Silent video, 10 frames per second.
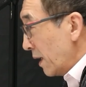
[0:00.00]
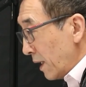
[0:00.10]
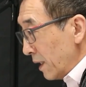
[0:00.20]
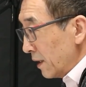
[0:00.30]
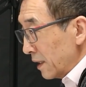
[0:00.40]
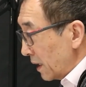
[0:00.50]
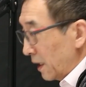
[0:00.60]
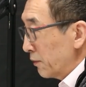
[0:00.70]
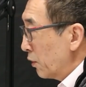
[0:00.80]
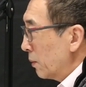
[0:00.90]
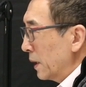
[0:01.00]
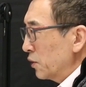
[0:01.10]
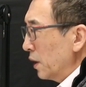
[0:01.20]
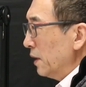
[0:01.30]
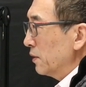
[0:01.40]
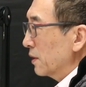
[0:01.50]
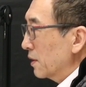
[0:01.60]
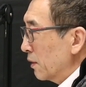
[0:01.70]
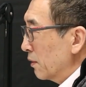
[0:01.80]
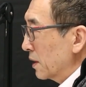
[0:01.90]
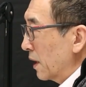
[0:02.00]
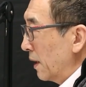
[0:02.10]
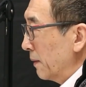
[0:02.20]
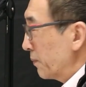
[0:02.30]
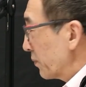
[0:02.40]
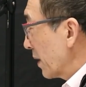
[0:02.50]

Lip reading: and their data format changes over time.